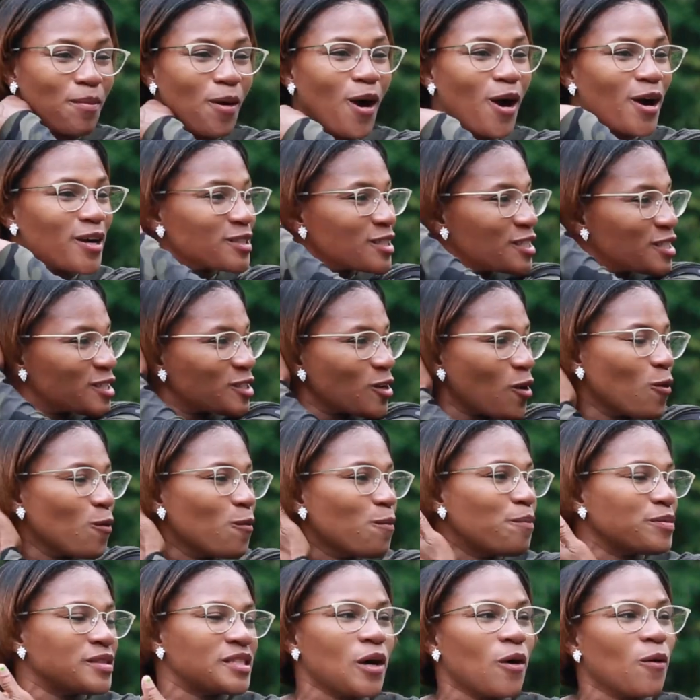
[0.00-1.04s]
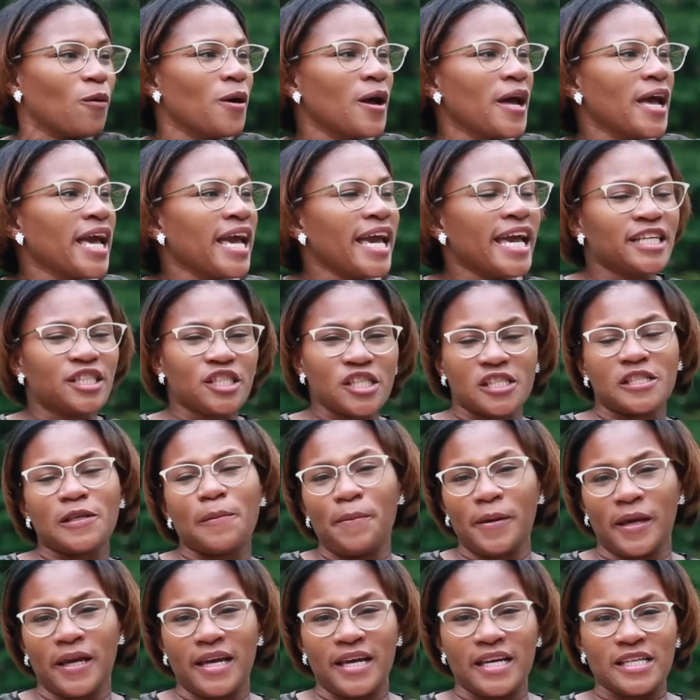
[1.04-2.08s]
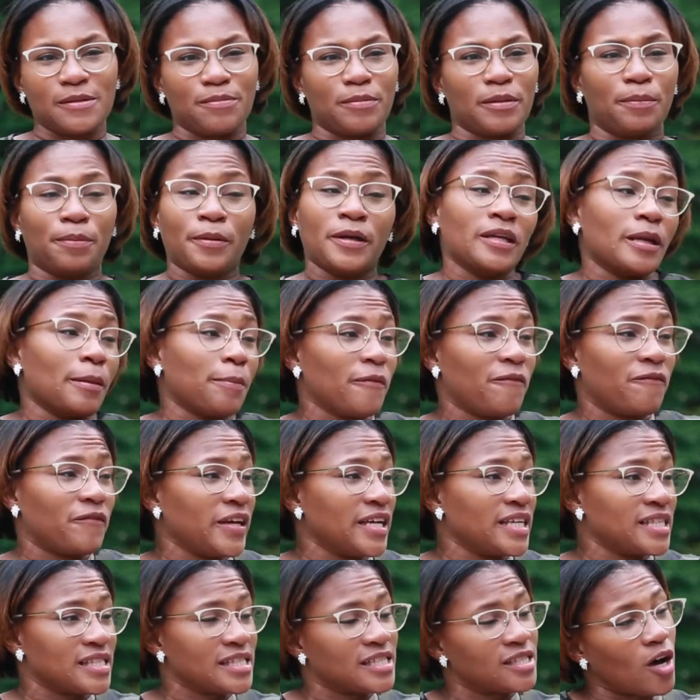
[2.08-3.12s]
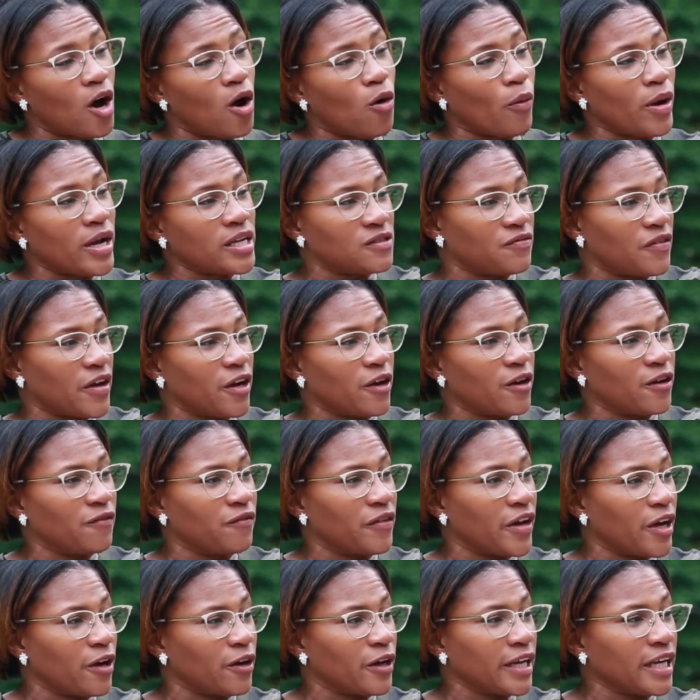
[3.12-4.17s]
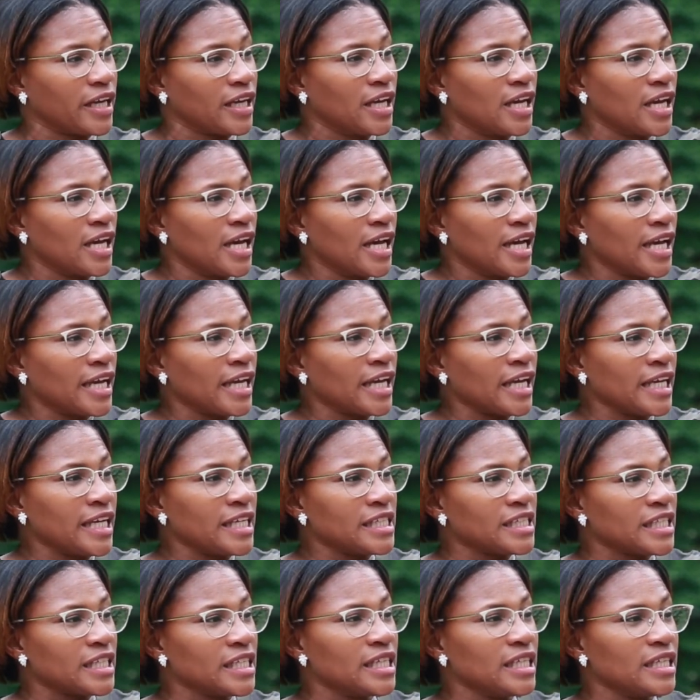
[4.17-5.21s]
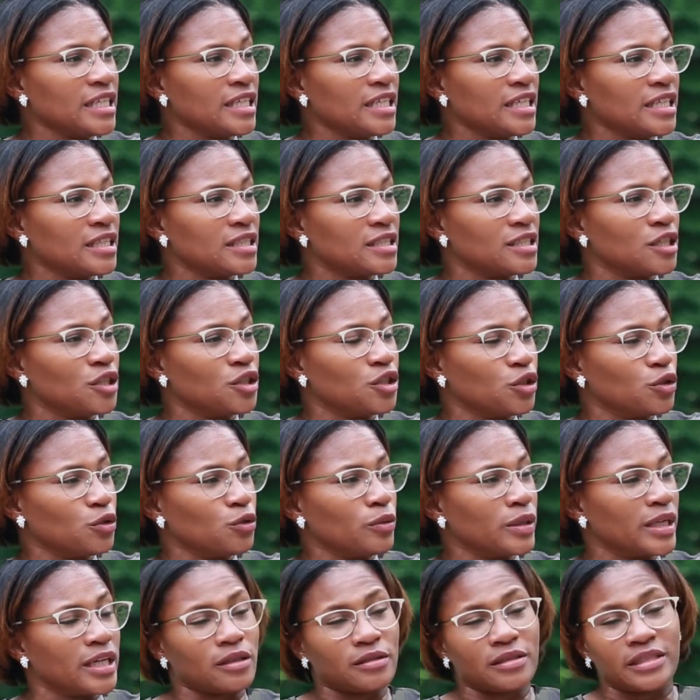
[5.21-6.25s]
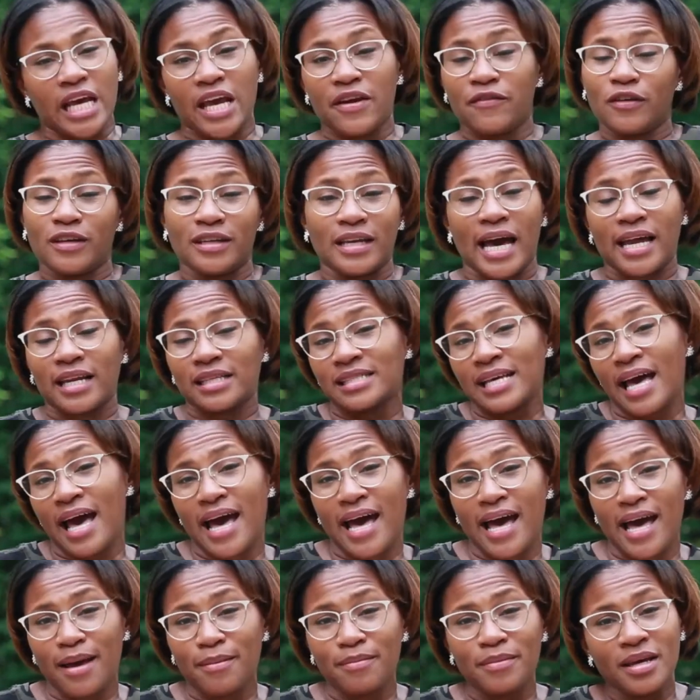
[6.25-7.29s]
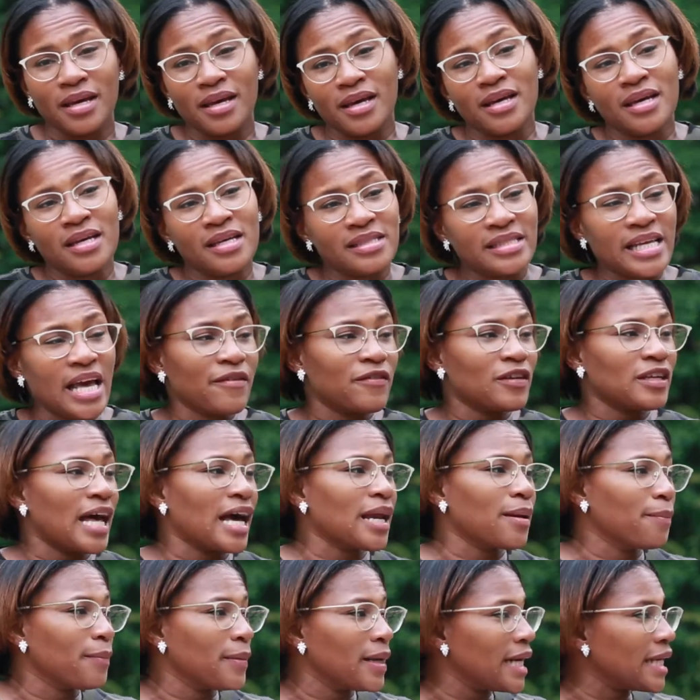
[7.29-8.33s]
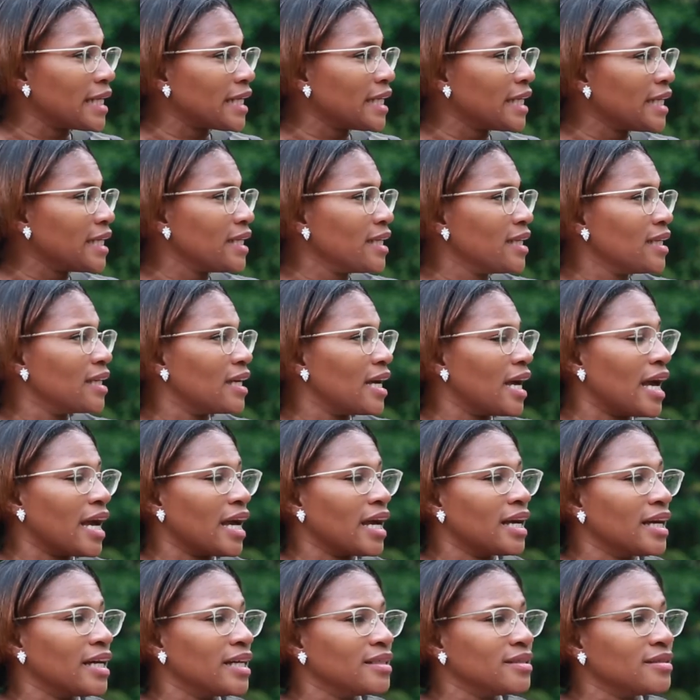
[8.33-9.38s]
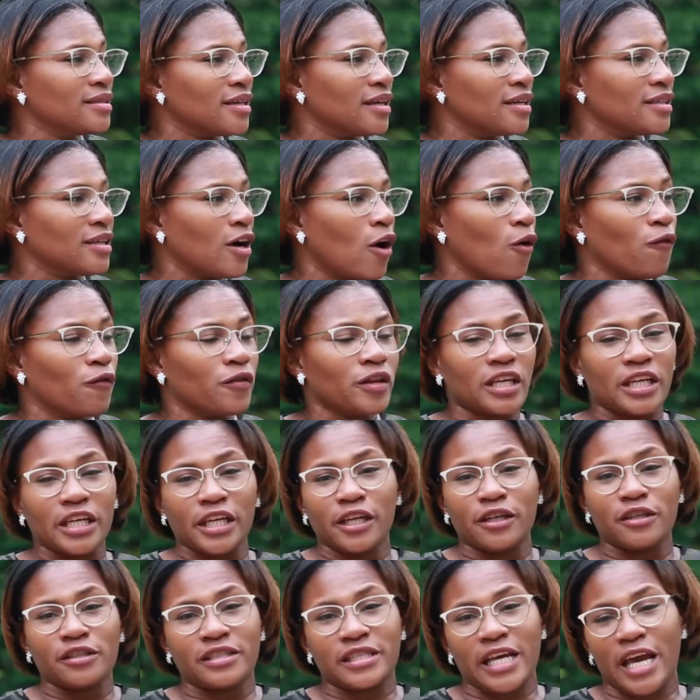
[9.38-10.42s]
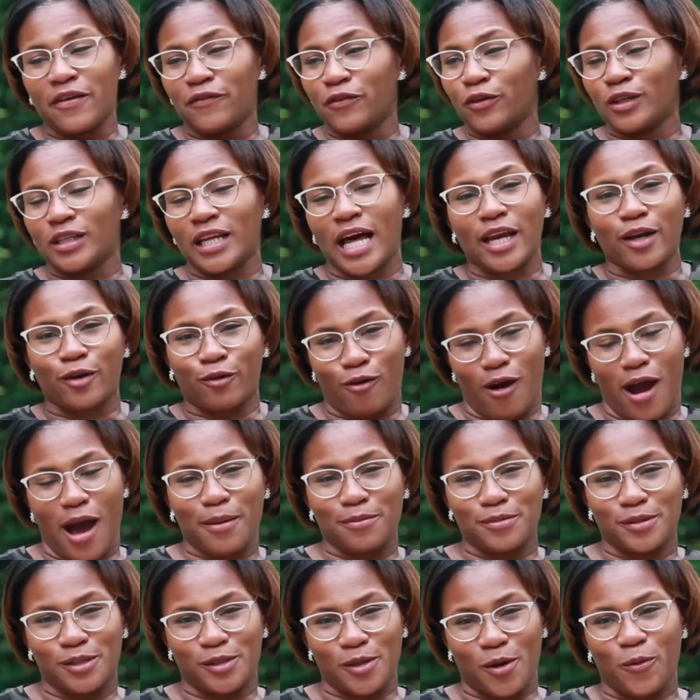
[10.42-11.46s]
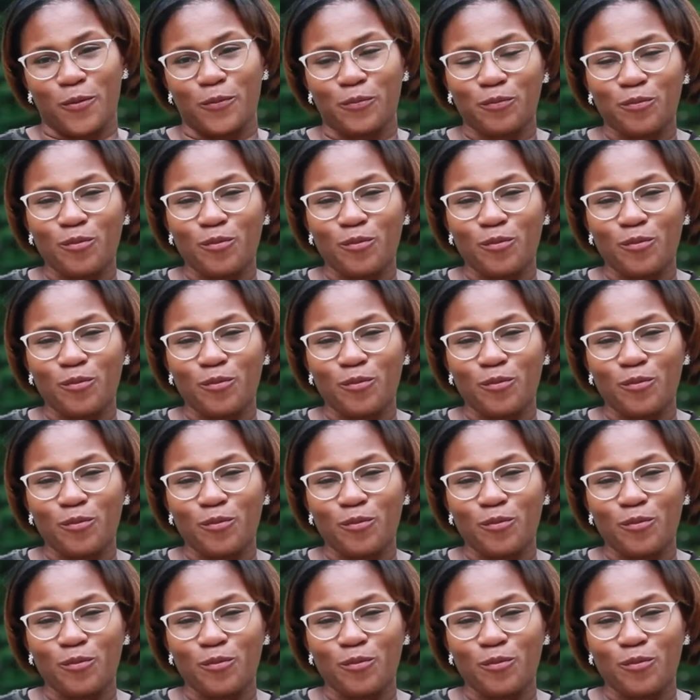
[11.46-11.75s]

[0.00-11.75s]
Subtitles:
bars of soap. So it just depends. But putting up a fence is always very, very easy to do. It'll save you a lot of time, save you a lot of money, and over the years save you a lot of crops. So